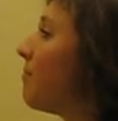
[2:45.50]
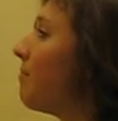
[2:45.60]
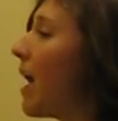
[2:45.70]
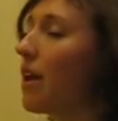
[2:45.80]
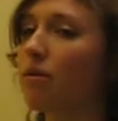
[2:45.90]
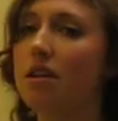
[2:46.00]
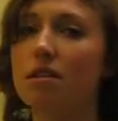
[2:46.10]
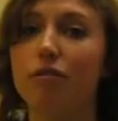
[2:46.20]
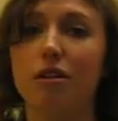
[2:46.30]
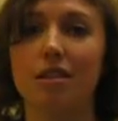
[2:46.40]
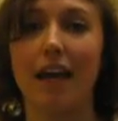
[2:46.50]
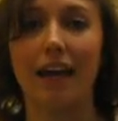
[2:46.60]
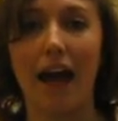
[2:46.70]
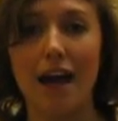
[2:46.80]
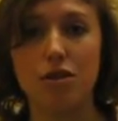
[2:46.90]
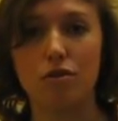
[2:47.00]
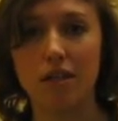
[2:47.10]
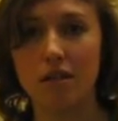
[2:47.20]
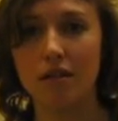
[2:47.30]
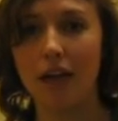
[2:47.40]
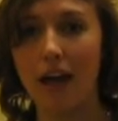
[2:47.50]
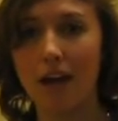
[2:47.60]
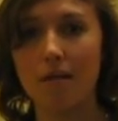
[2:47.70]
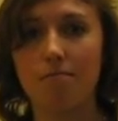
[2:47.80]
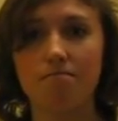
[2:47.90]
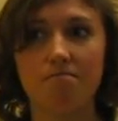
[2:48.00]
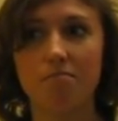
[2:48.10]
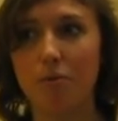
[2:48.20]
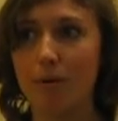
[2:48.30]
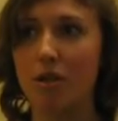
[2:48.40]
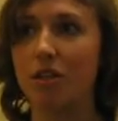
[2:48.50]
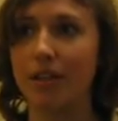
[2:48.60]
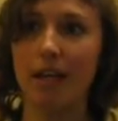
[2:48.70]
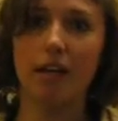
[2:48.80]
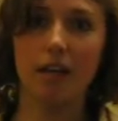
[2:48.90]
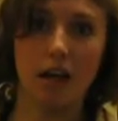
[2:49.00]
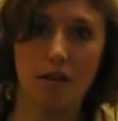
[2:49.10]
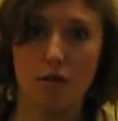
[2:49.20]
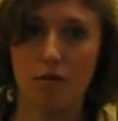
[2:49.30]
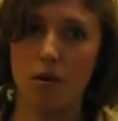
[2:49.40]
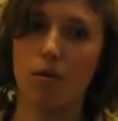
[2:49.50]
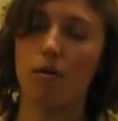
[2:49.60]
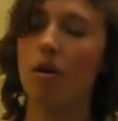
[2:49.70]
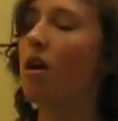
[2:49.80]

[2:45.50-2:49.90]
Henry is the first Lancastrian king, pretty much illegally on the throne.